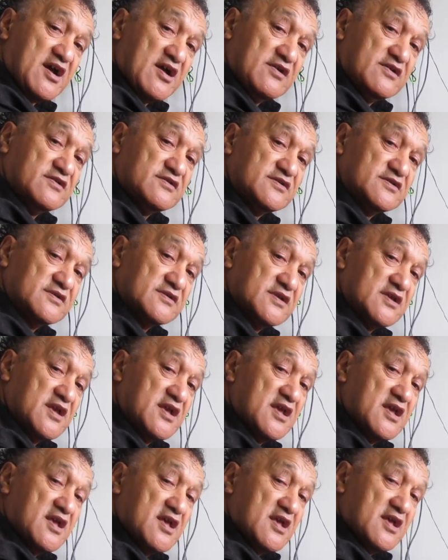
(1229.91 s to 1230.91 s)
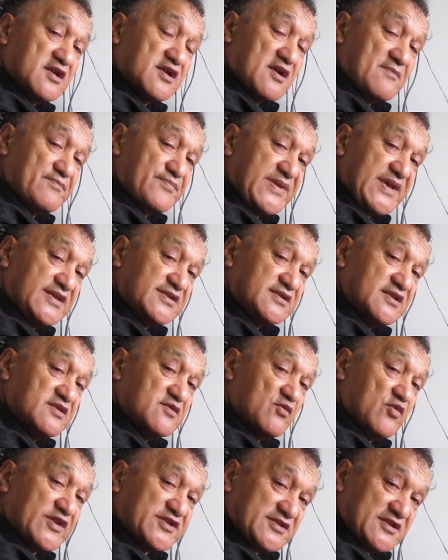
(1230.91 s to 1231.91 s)
own
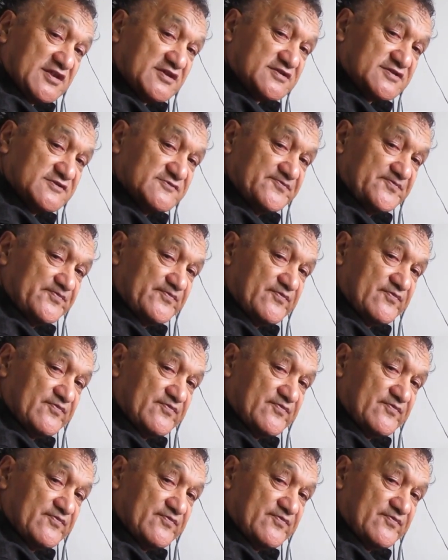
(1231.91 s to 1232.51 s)
competent witness,